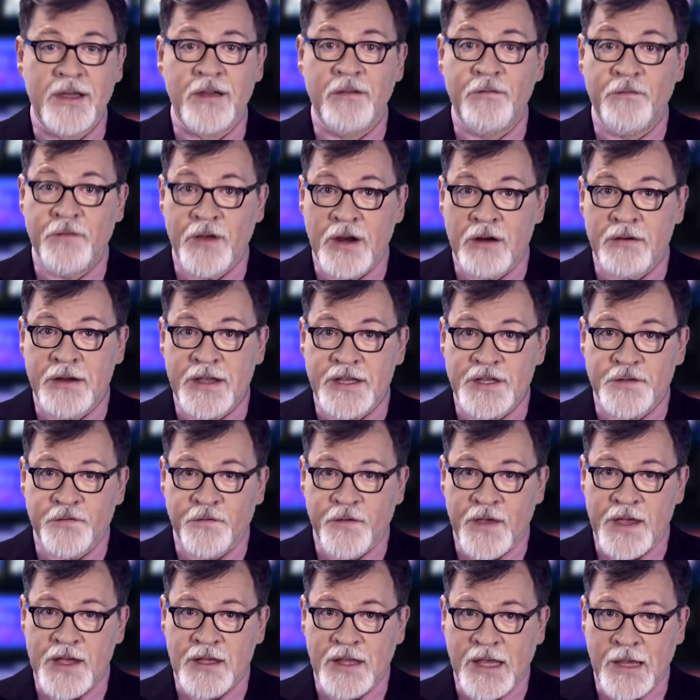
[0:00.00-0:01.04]
Various
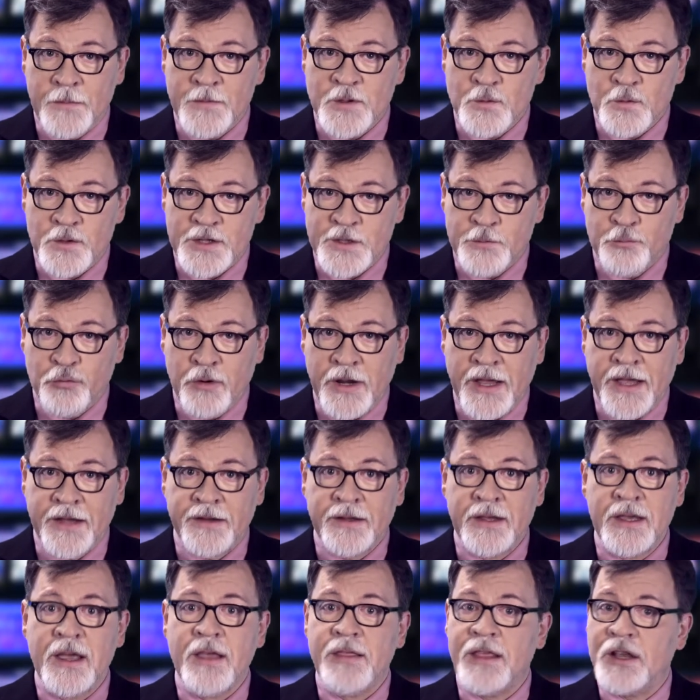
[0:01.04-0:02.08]
fake claims were
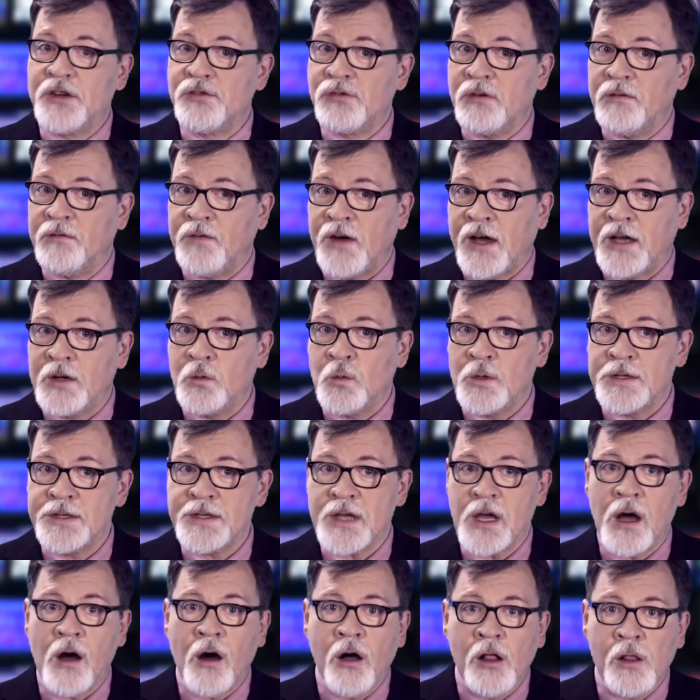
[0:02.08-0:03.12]
spread that Travan
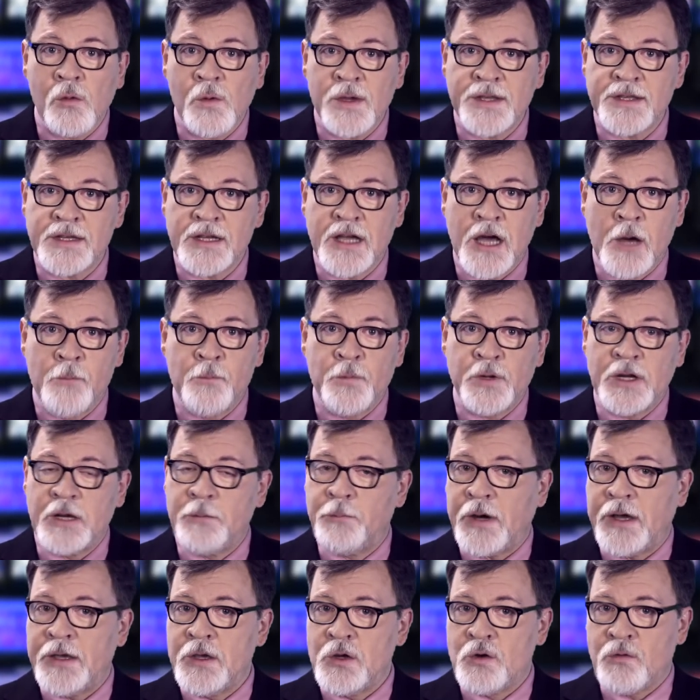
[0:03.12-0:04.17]
was always accompanied
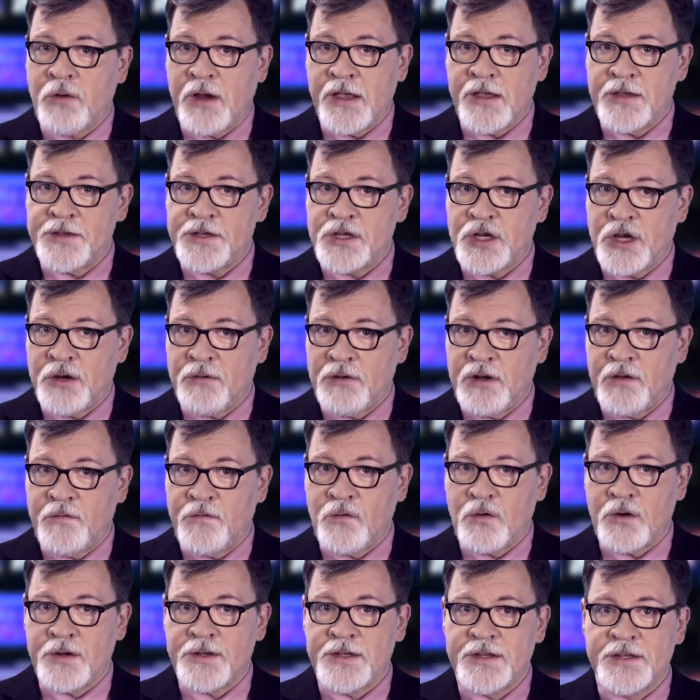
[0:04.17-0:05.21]
by Ukrainian security
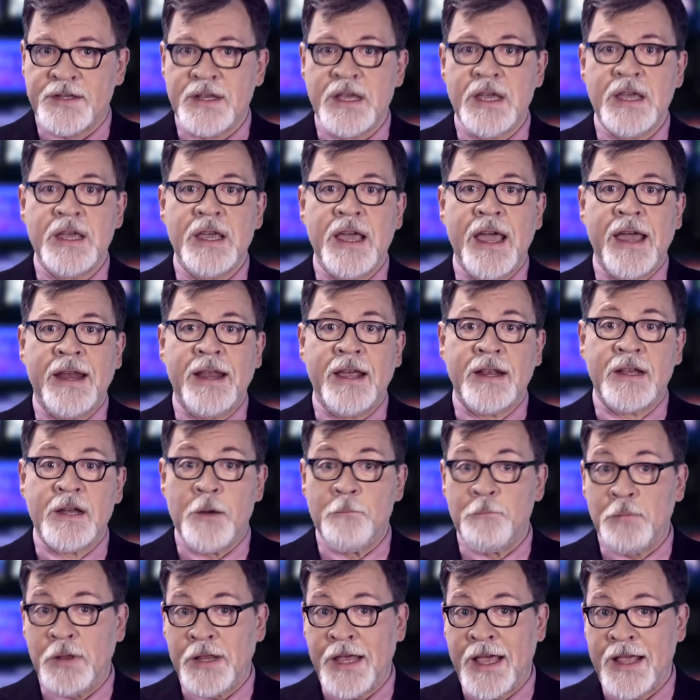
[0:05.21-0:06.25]
forces and had
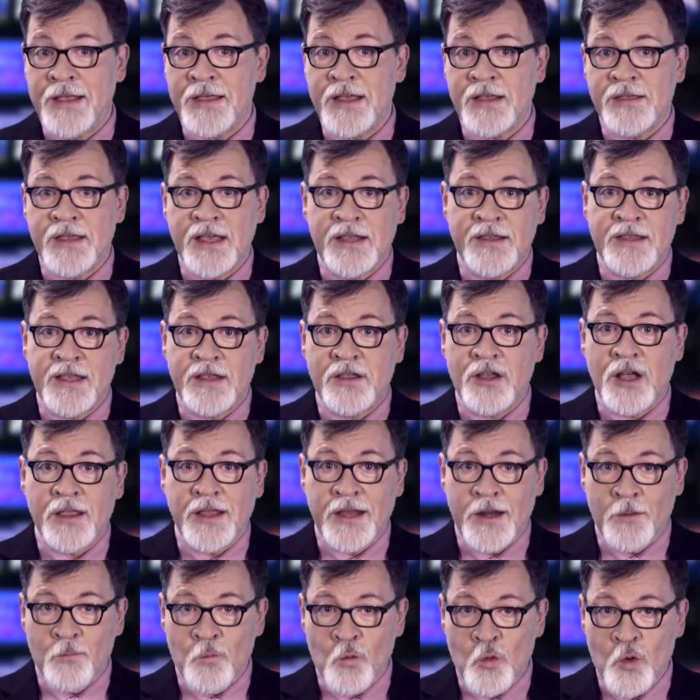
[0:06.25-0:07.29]
complained that they did not
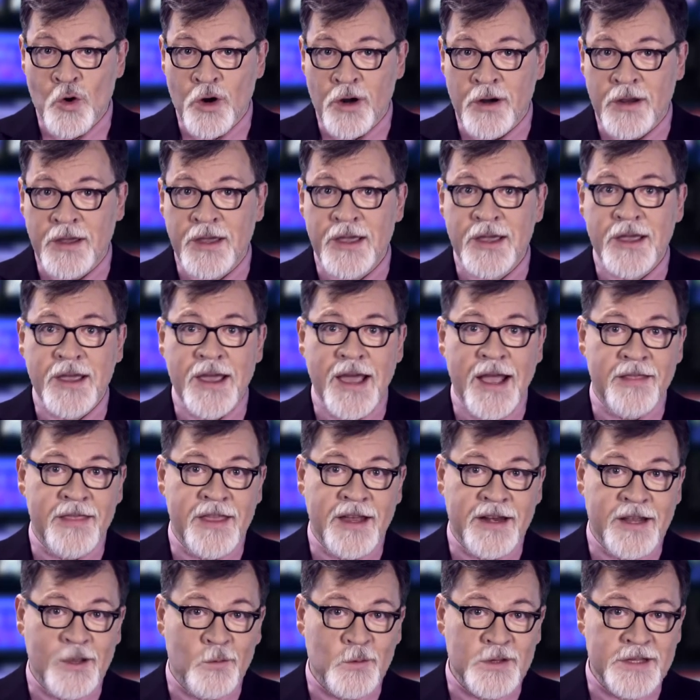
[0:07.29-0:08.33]
let him work, and
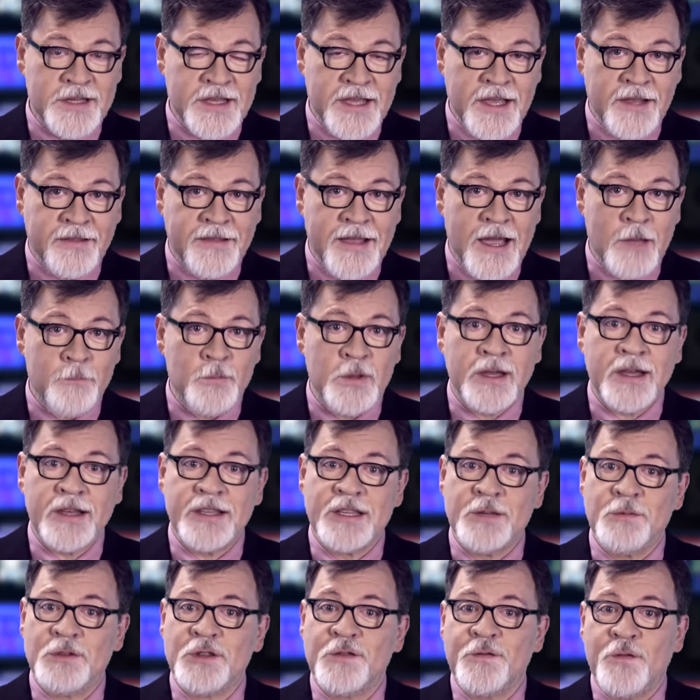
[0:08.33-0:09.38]
that he was kidnapped because
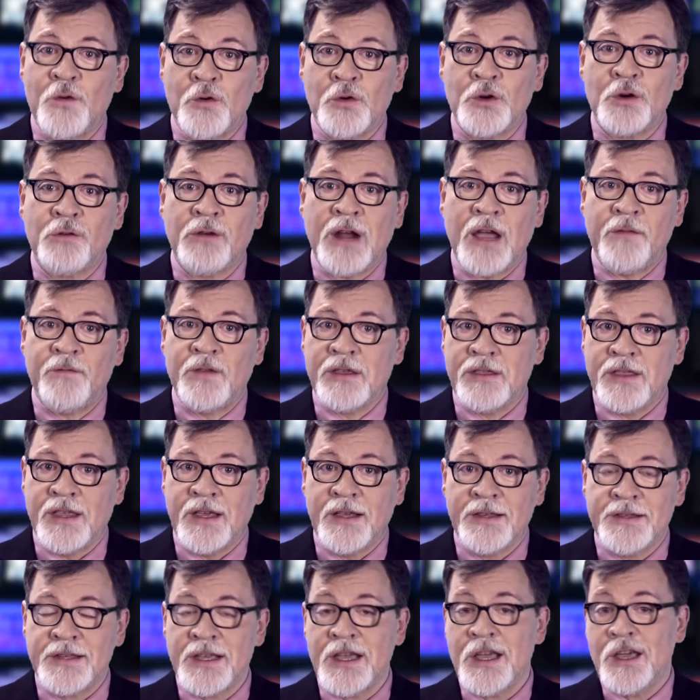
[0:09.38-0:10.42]
he was photojournalist photographing
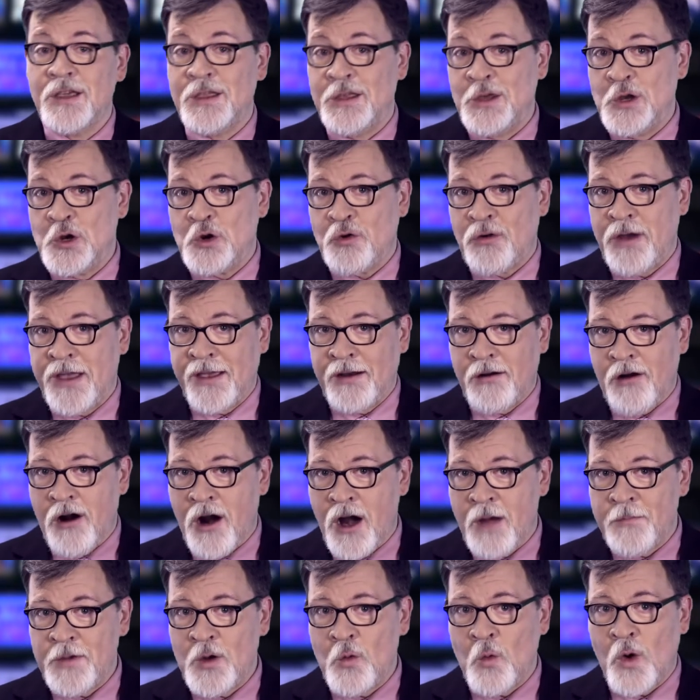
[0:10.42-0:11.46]
things the Ukrainian
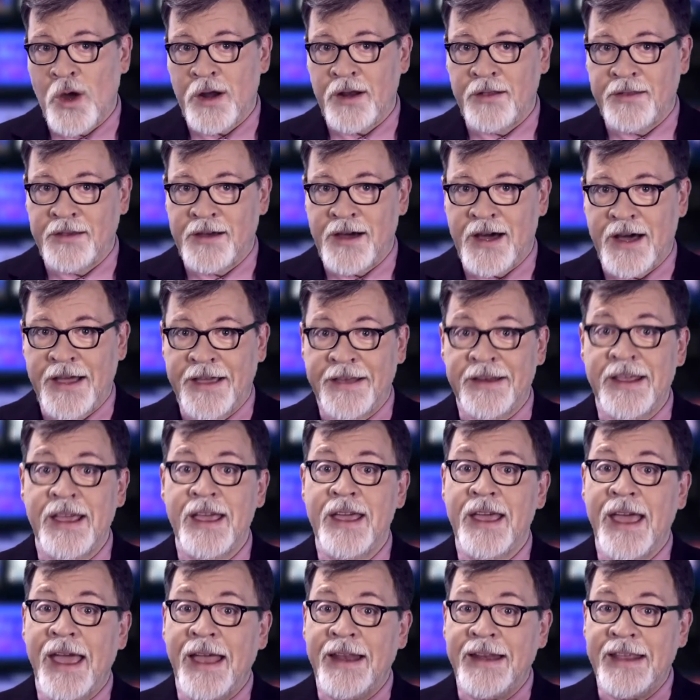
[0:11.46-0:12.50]
army wanted to hide,
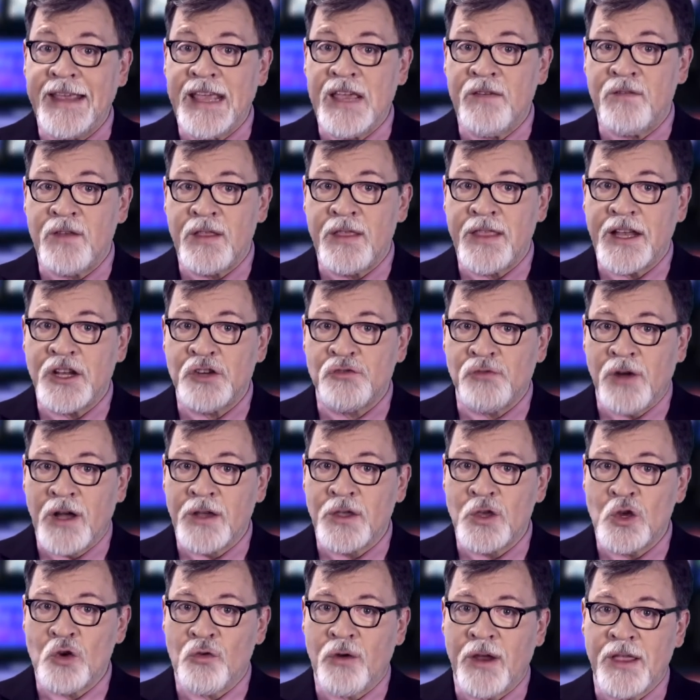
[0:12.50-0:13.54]
and even that
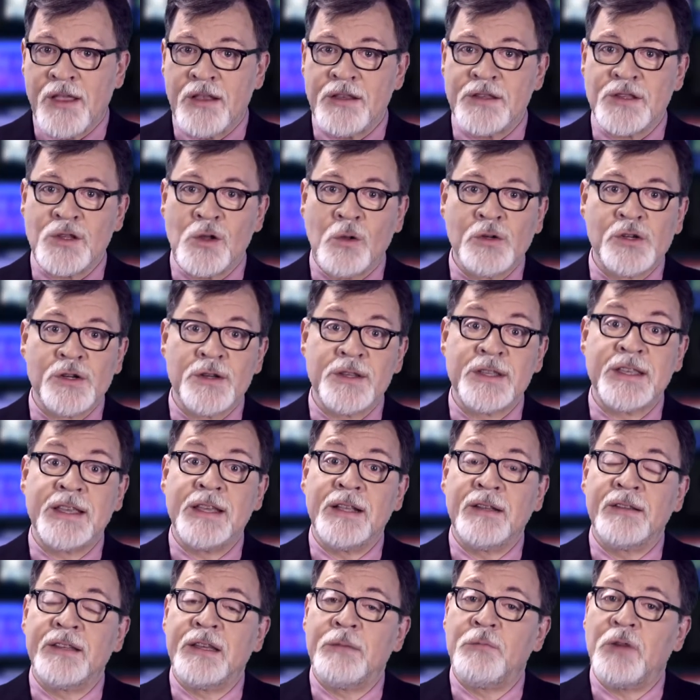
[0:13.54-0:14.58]
drunk Ukrainian soldiers
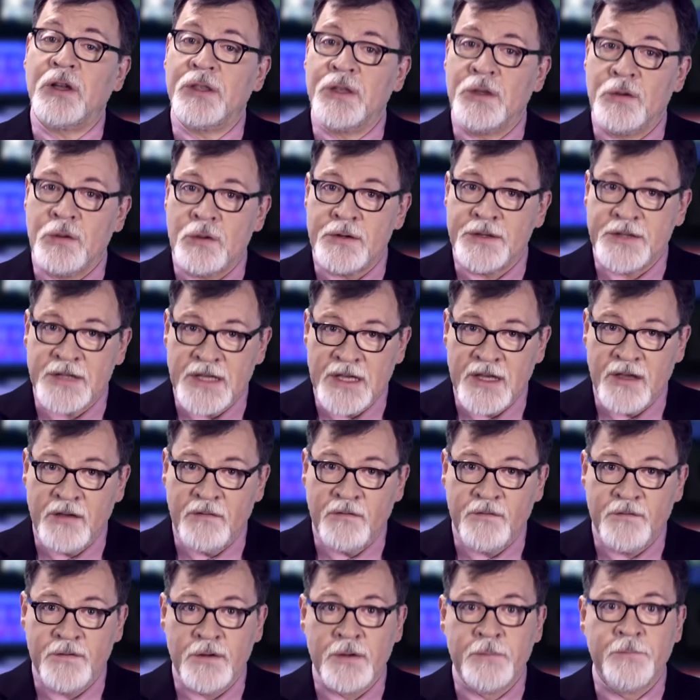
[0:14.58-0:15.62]
killed him on New Year's
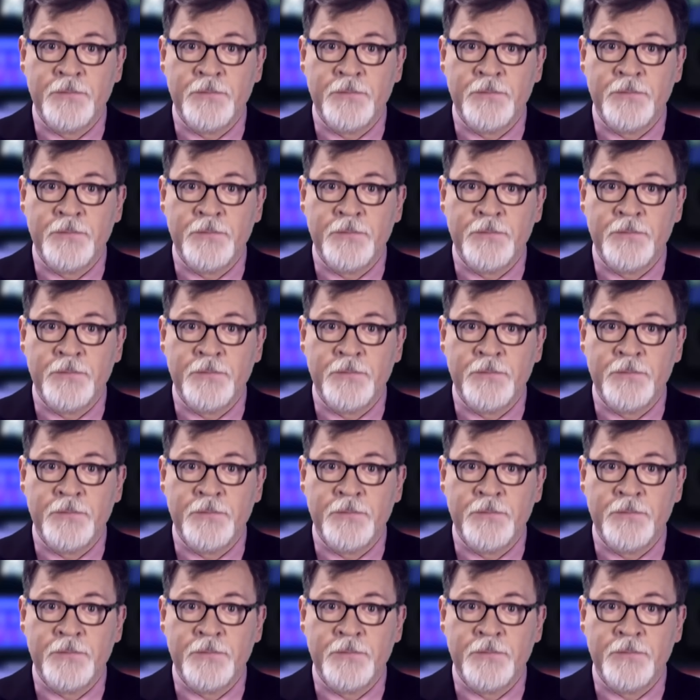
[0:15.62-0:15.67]
Eve.